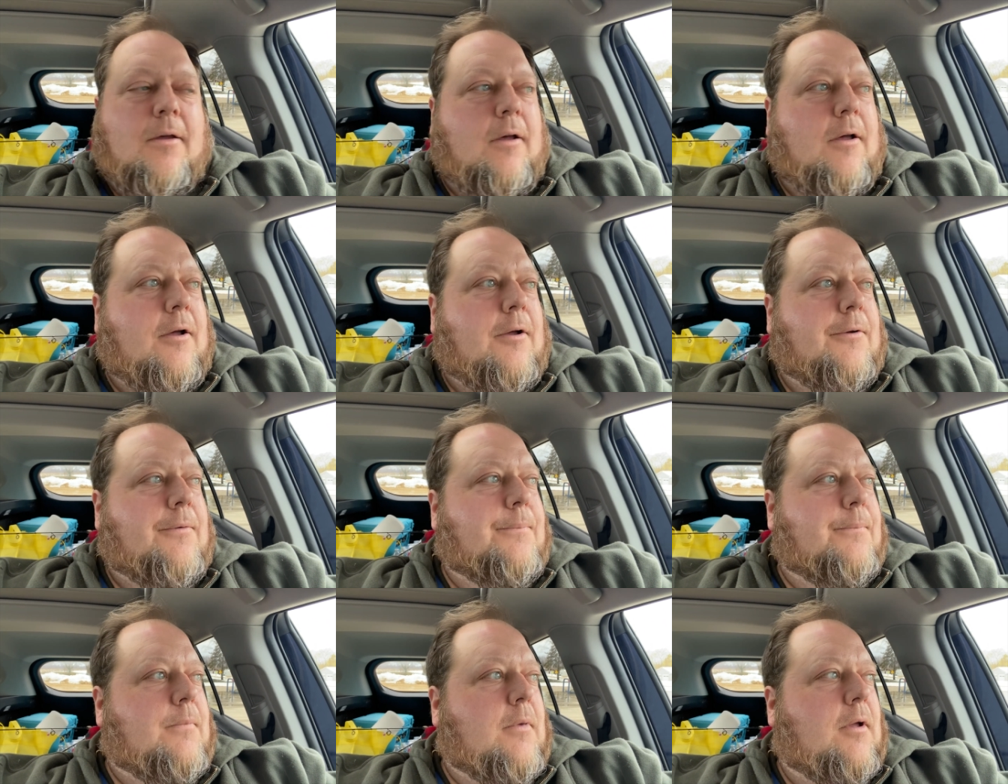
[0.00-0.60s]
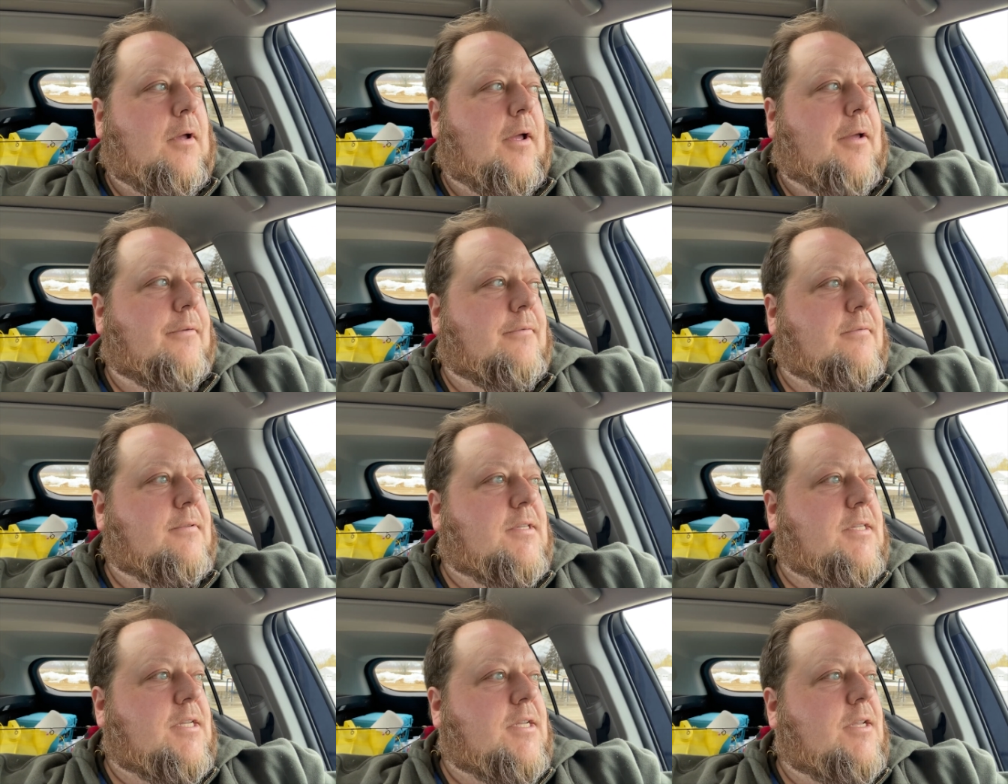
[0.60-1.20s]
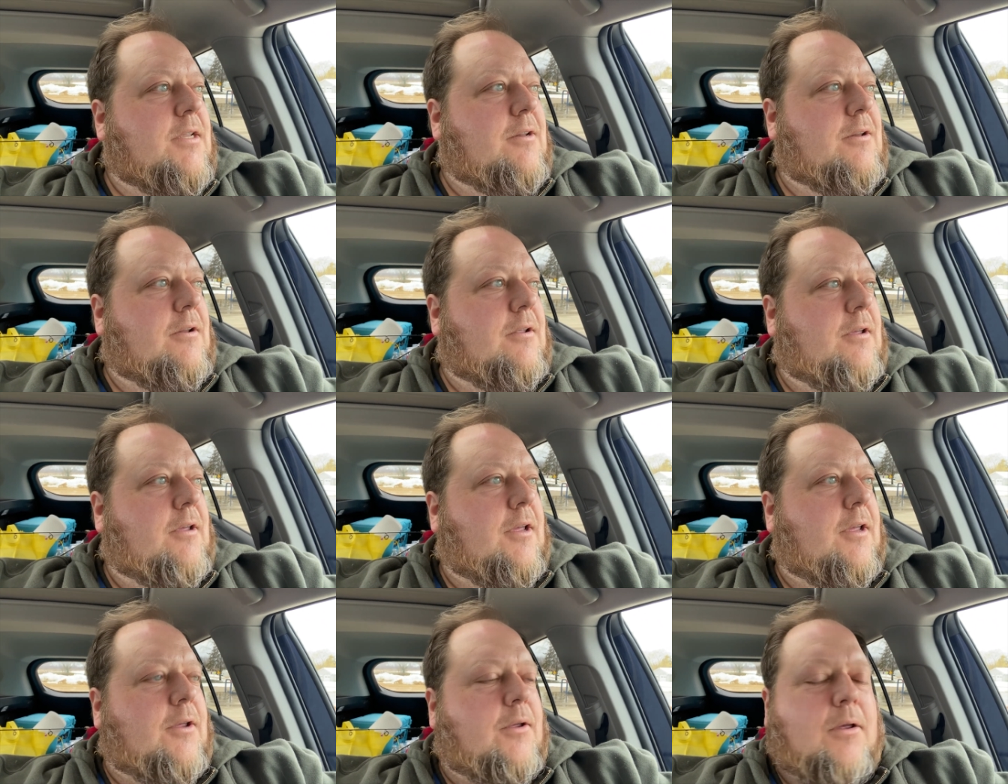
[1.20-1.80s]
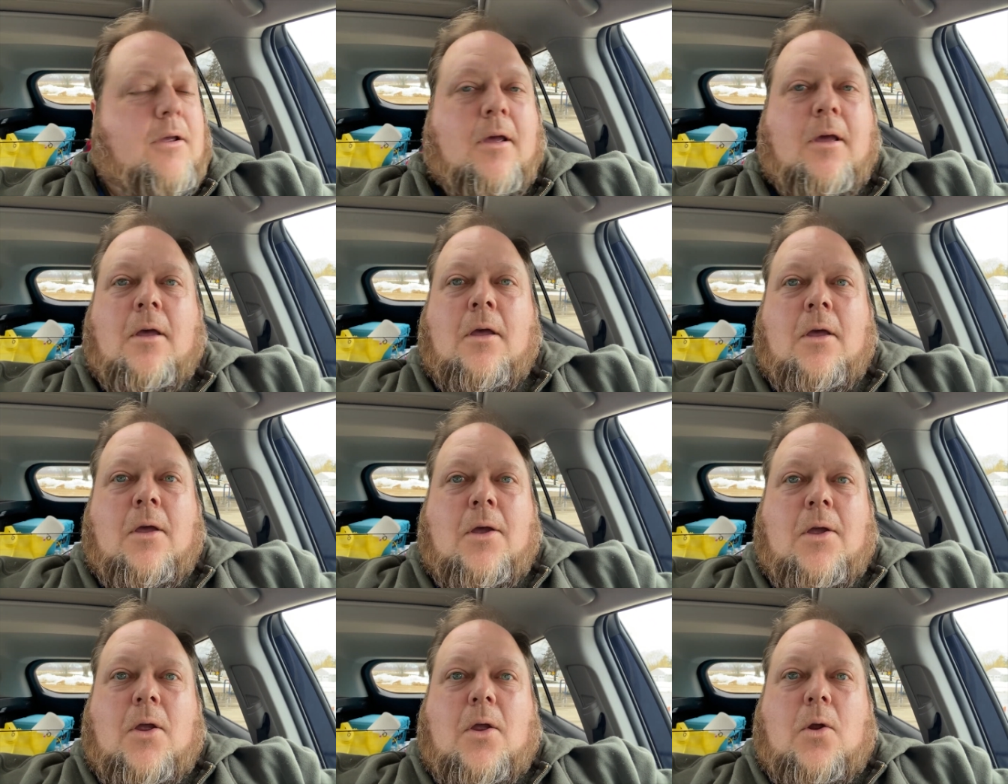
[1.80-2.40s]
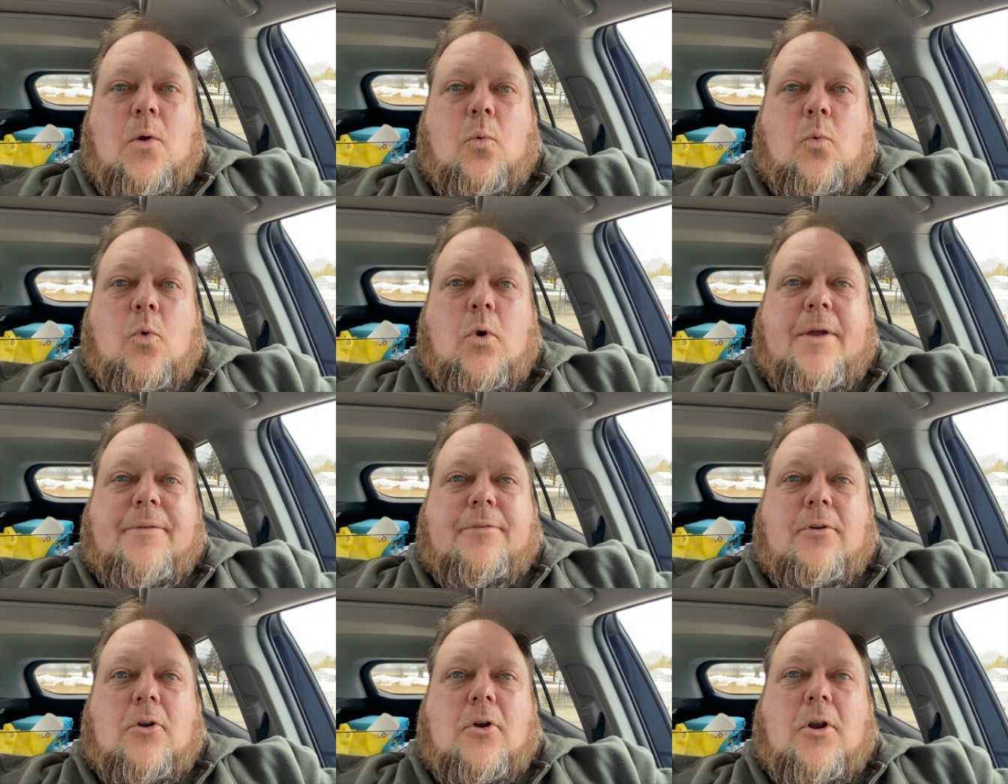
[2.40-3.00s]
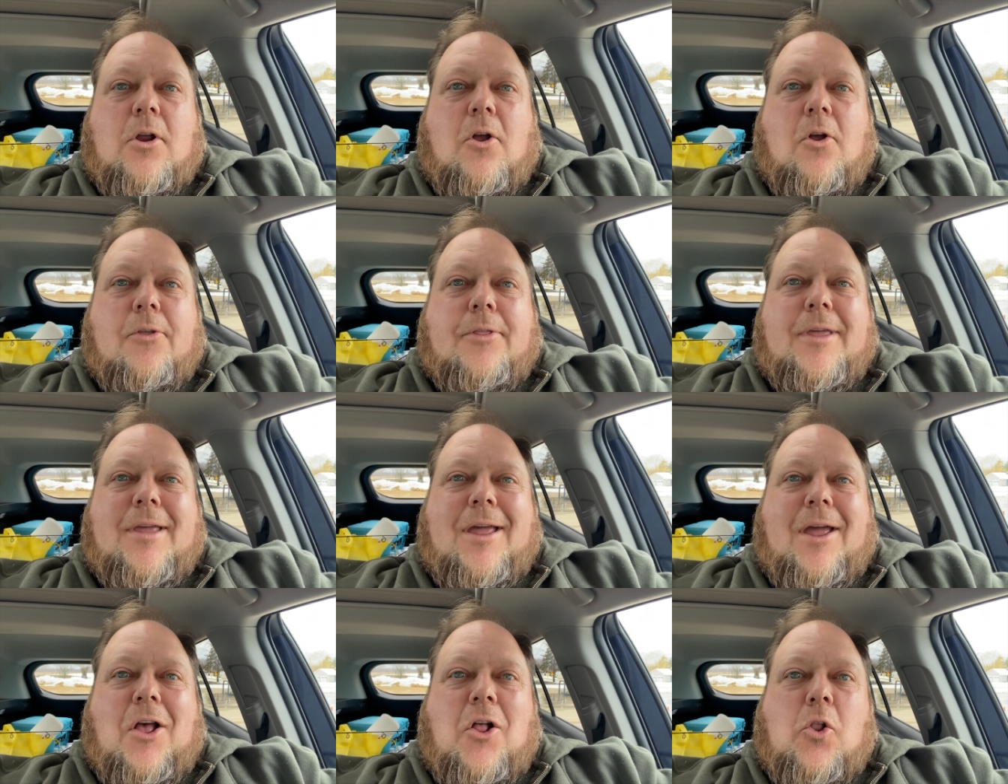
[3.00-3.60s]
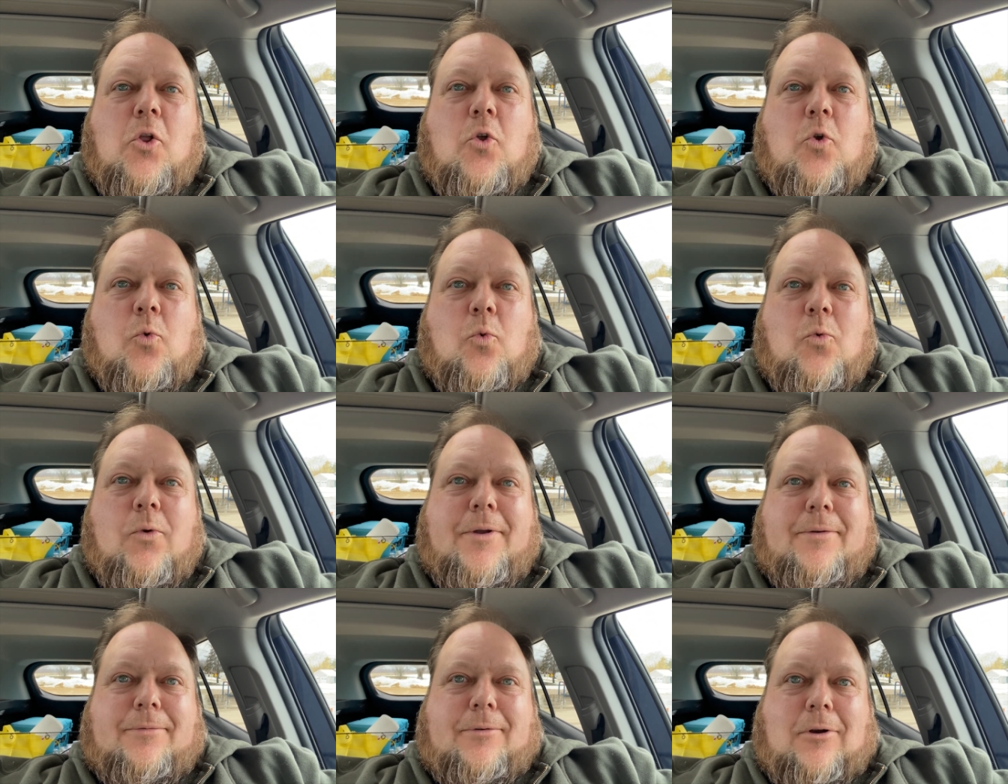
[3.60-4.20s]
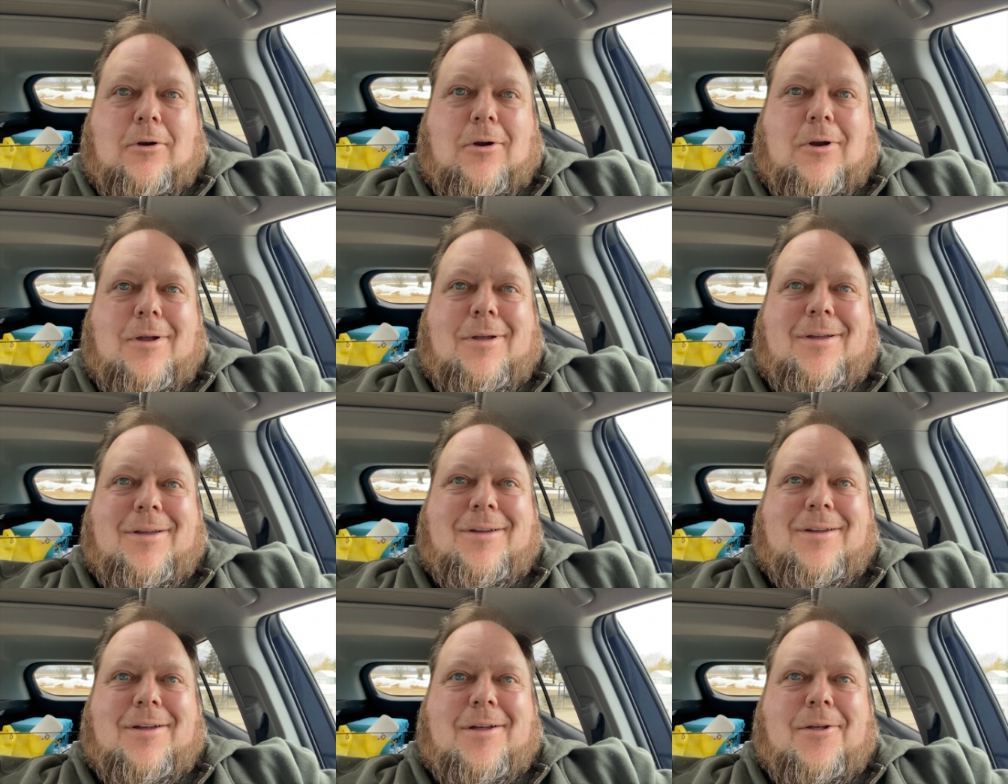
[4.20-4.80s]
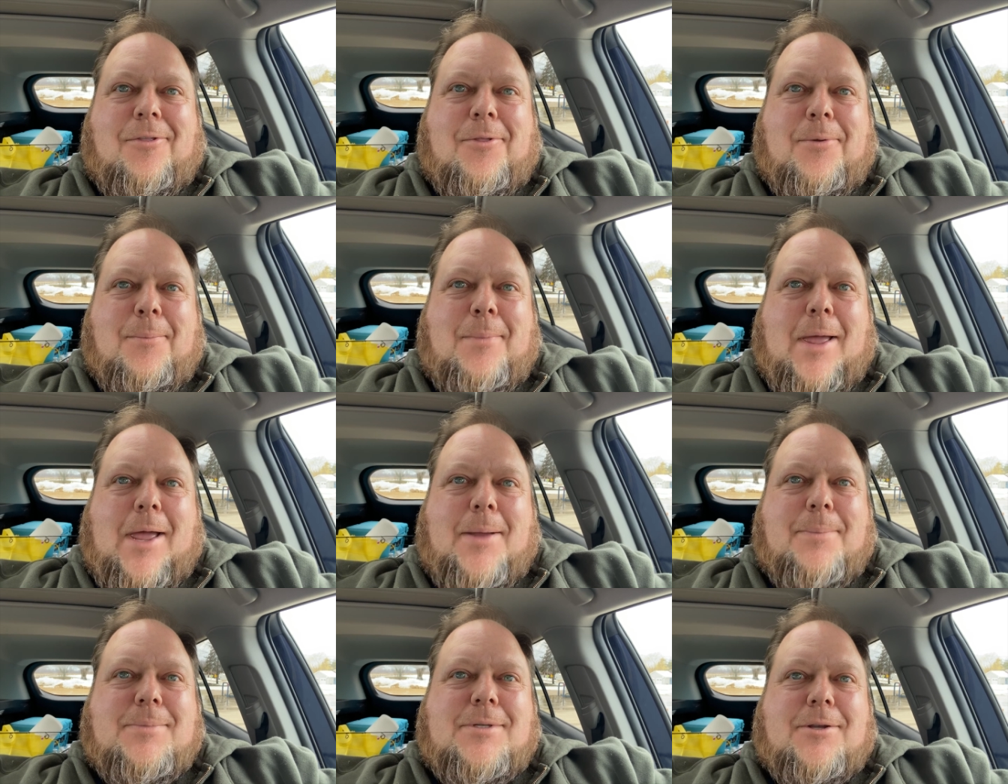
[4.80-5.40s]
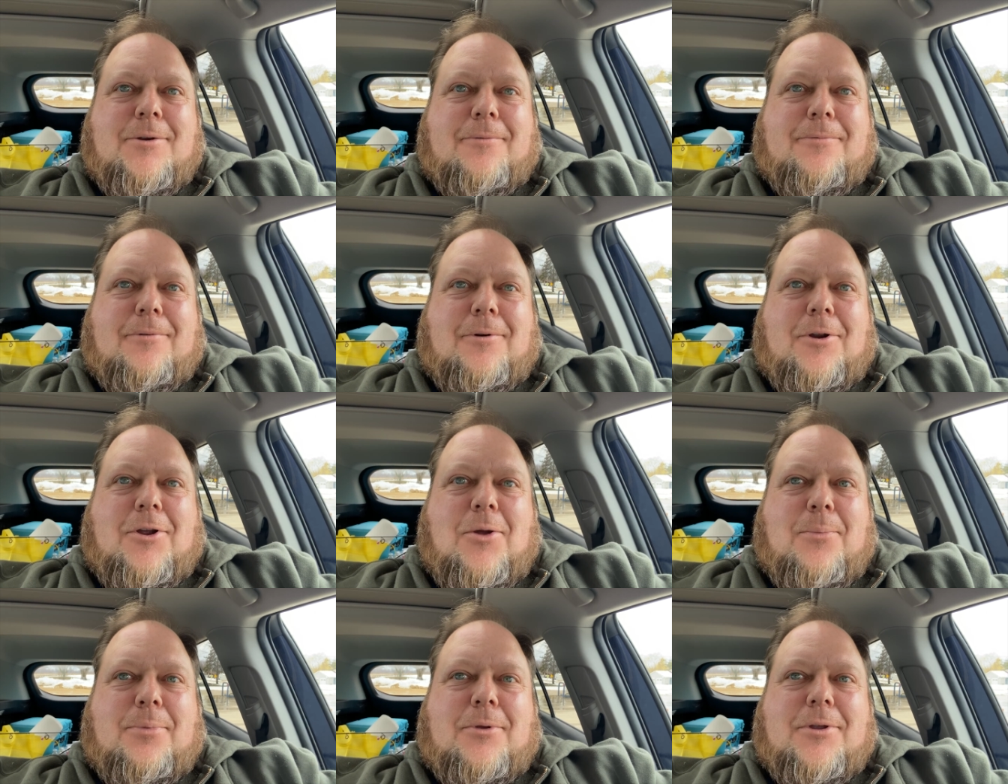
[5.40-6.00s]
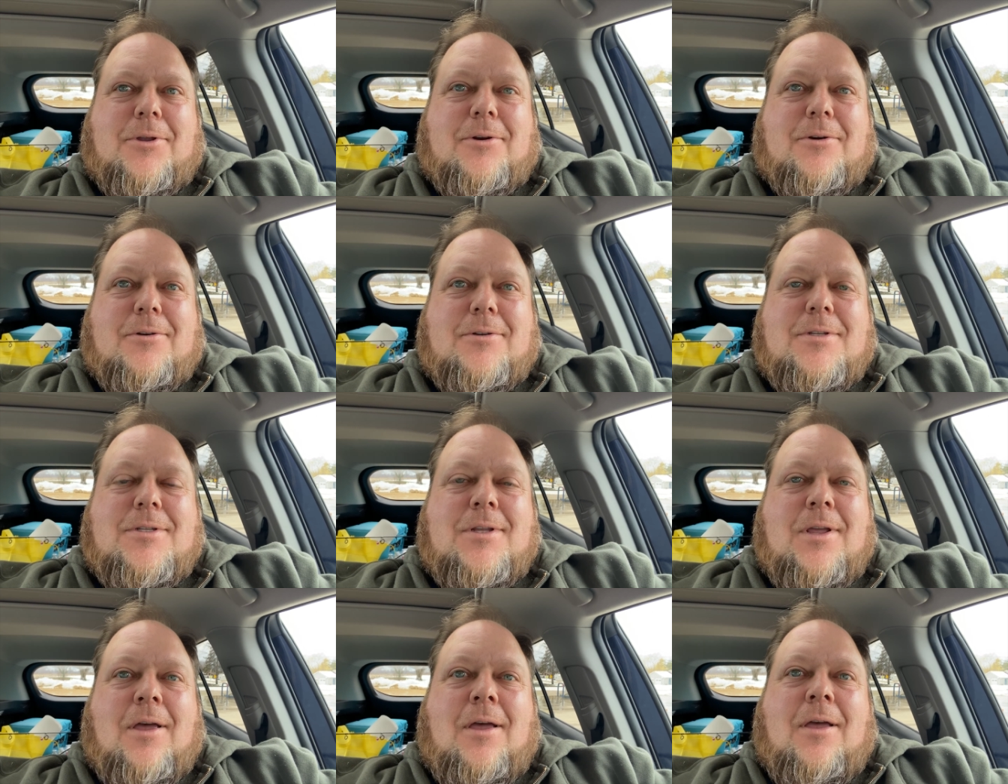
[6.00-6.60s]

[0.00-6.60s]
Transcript: I've seen a river called the Elk River on the maps here for a couple years.